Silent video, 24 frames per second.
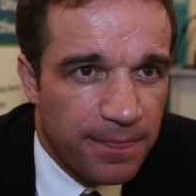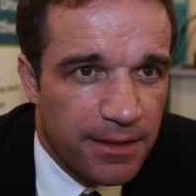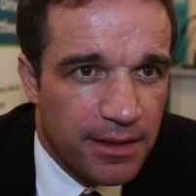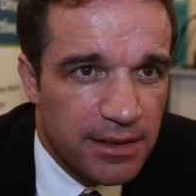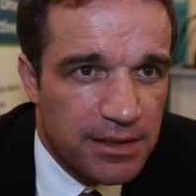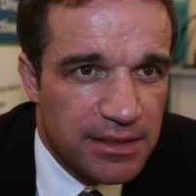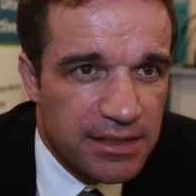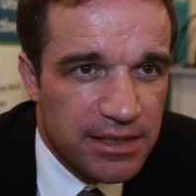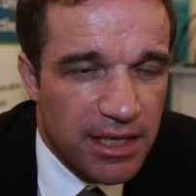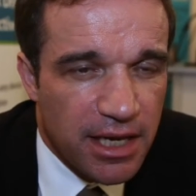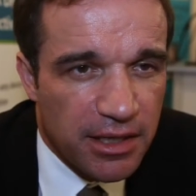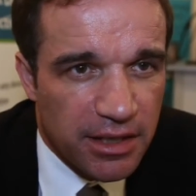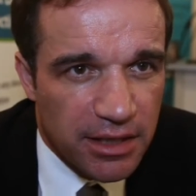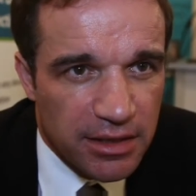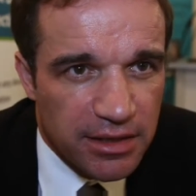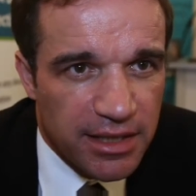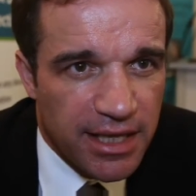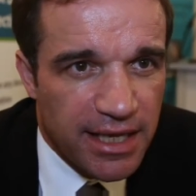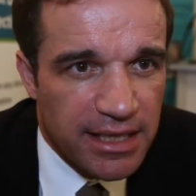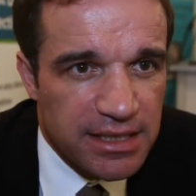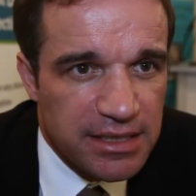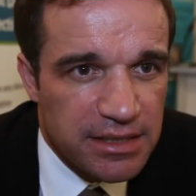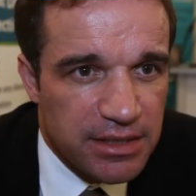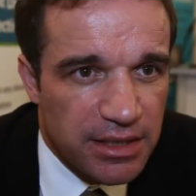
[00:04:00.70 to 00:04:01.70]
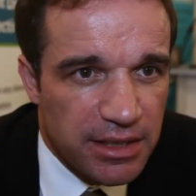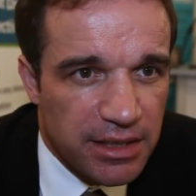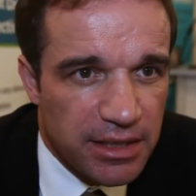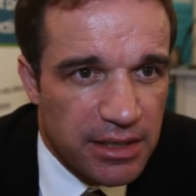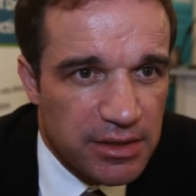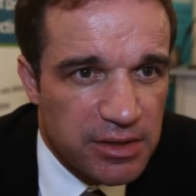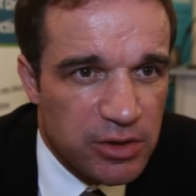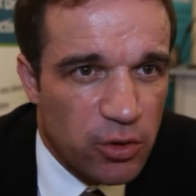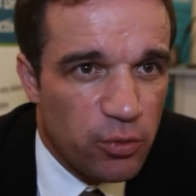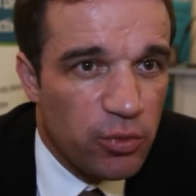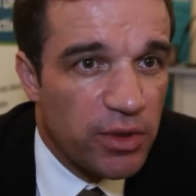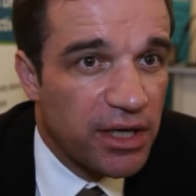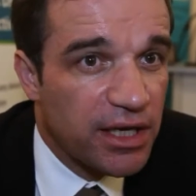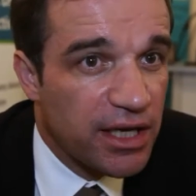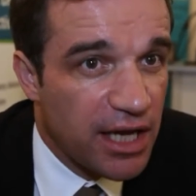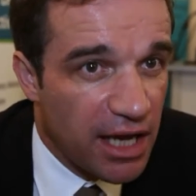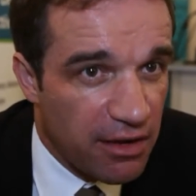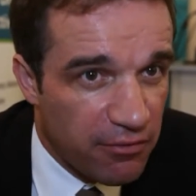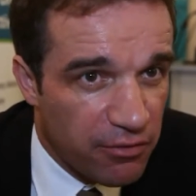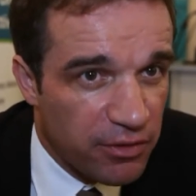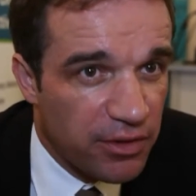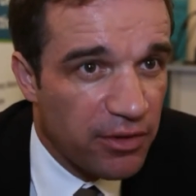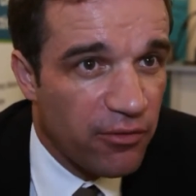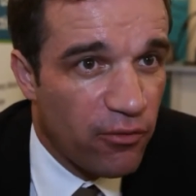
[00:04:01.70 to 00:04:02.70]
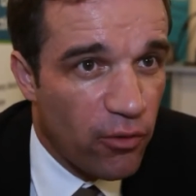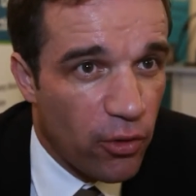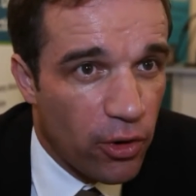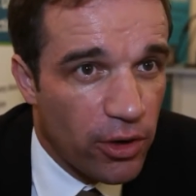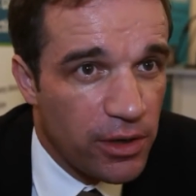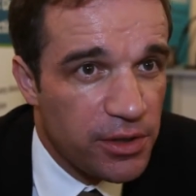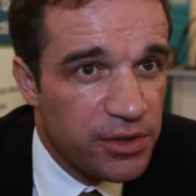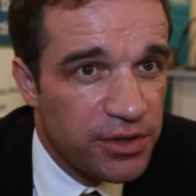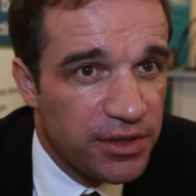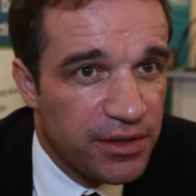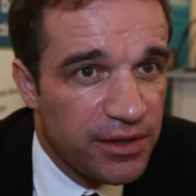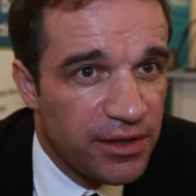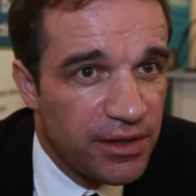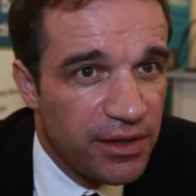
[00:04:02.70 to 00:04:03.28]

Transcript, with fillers: starting next year, so we cover the world